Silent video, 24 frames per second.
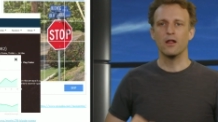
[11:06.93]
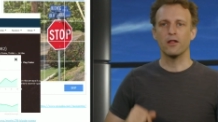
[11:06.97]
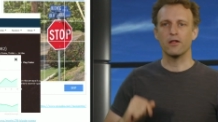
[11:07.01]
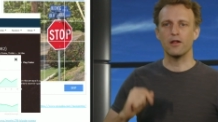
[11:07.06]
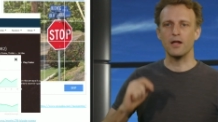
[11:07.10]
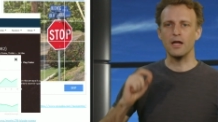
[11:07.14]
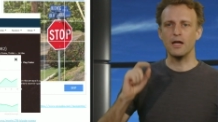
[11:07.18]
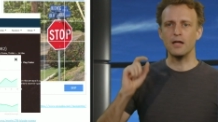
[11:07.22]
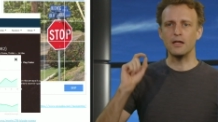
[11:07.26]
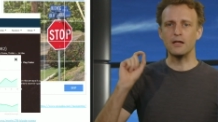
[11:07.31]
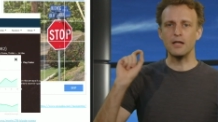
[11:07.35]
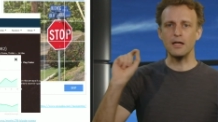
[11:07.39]

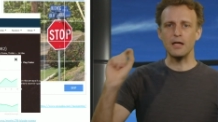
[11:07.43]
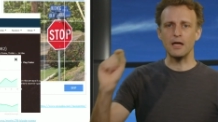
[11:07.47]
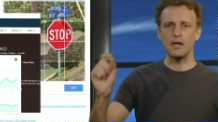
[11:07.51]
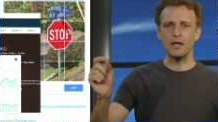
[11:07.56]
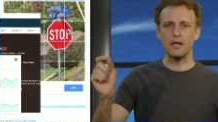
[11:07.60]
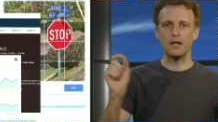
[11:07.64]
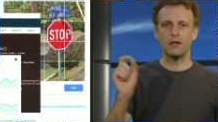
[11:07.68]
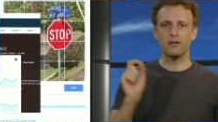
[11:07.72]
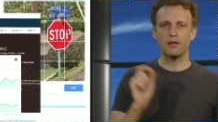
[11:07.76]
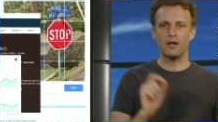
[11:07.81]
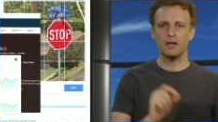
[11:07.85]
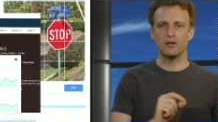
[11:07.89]
The idea
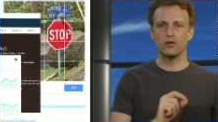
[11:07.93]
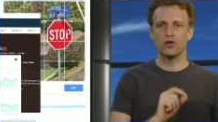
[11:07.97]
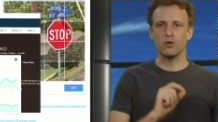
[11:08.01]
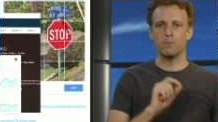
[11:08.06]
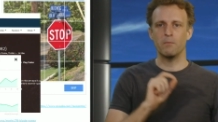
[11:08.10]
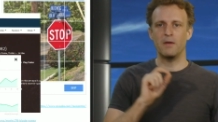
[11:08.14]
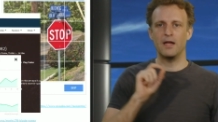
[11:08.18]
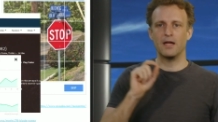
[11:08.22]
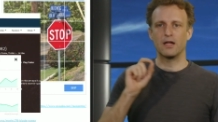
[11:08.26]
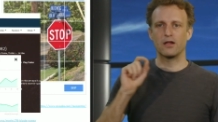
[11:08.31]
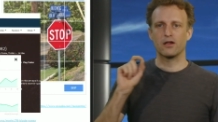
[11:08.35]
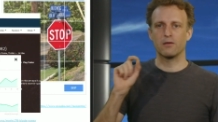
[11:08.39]
is that you
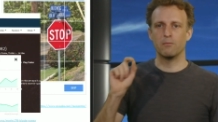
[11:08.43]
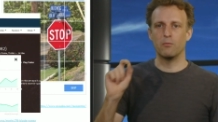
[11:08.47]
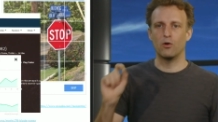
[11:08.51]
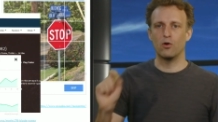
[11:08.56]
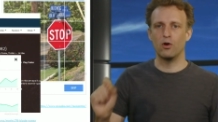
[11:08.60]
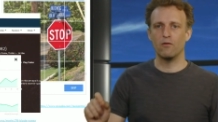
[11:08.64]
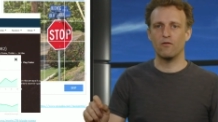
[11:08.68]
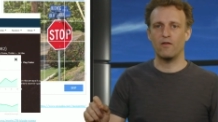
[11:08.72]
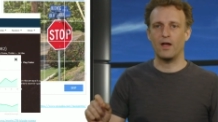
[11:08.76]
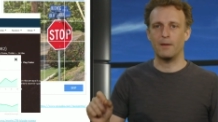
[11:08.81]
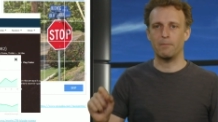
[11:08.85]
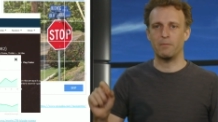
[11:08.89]
make
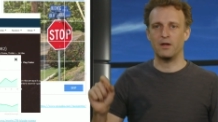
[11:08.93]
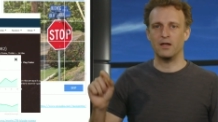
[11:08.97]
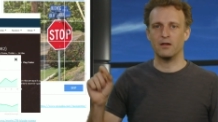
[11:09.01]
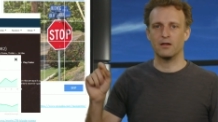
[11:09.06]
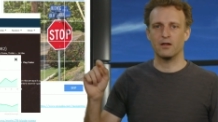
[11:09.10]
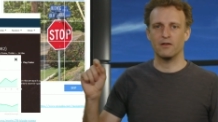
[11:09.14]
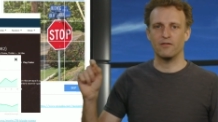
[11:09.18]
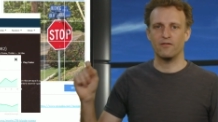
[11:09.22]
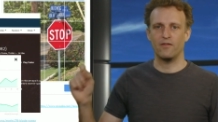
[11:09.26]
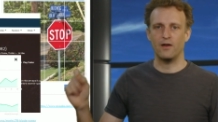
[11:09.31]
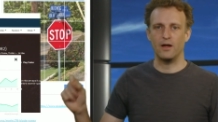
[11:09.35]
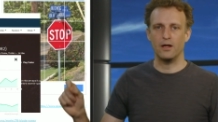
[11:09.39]
small web
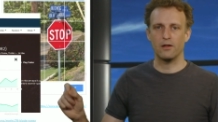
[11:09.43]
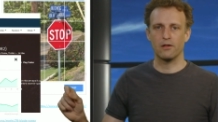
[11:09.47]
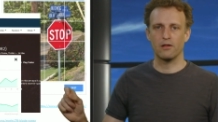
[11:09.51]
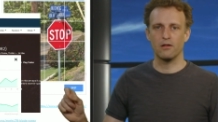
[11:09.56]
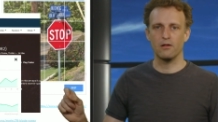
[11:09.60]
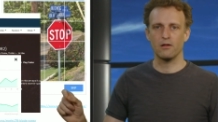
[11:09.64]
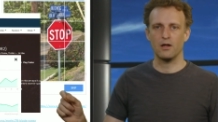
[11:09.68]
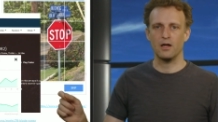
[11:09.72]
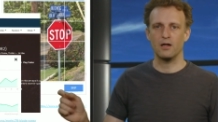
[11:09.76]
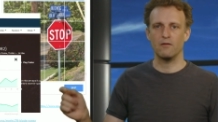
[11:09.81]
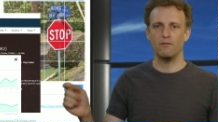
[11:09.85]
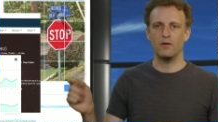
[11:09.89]

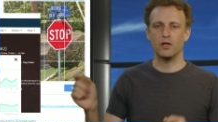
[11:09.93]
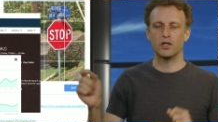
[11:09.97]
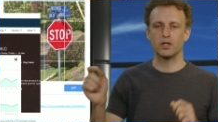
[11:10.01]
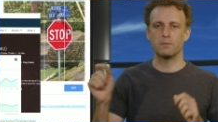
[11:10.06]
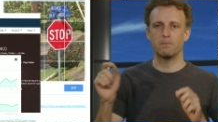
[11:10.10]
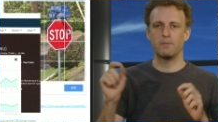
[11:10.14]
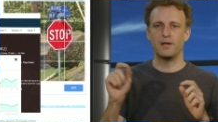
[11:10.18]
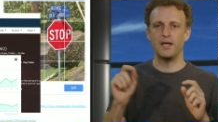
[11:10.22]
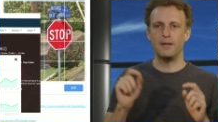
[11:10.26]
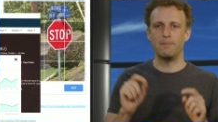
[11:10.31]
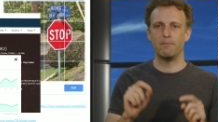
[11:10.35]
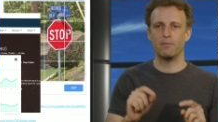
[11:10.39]
interfaces in
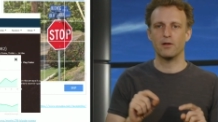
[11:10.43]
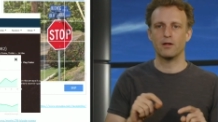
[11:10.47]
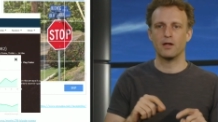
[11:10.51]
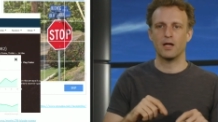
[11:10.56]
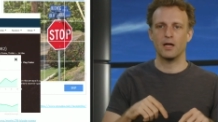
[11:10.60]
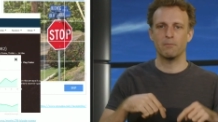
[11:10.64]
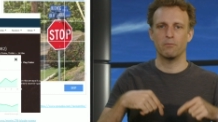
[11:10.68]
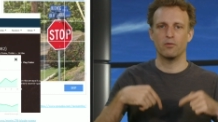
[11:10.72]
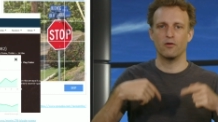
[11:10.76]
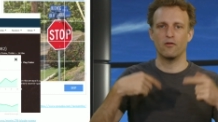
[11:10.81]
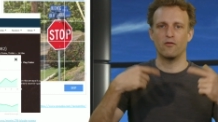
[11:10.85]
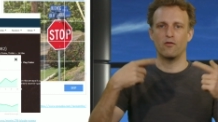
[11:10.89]
which people
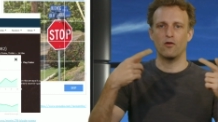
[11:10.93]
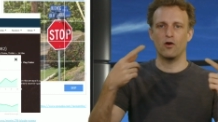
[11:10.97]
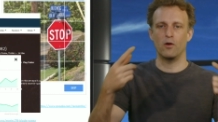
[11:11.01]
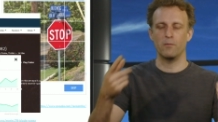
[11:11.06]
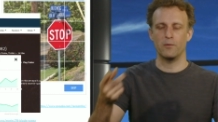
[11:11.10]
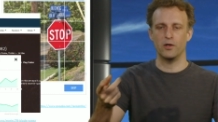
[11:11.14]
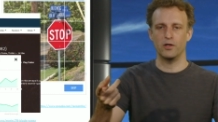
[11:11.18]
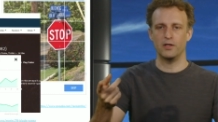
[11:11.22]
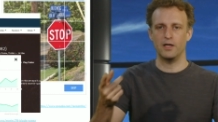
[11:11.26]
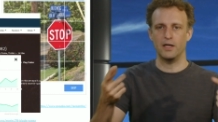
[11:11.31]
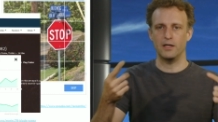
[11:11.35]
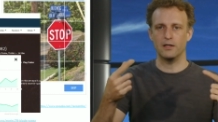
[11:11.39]
can
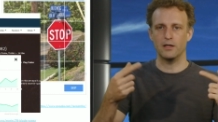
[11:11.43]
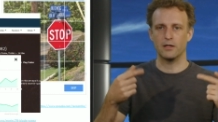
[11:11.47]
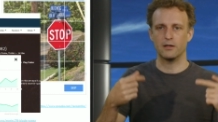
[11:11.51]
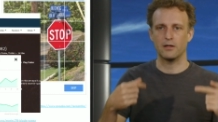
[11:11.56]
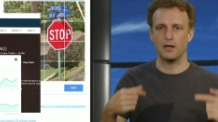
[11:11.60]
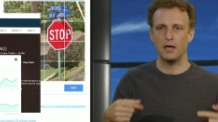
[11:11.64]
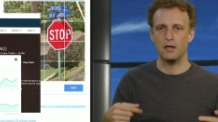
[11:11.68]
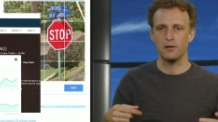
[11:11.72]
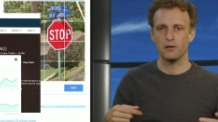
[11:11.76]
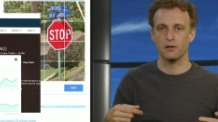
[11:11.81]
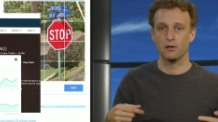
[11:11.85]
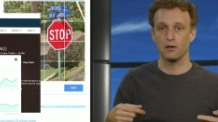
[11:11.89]
perform your data
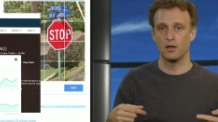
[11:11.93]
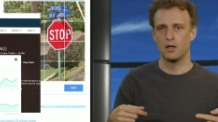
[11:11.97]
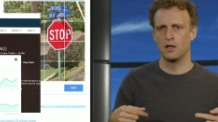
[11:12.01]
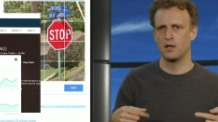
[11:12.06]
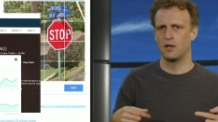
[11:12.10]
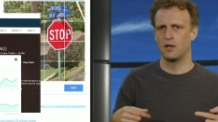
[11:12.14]
task,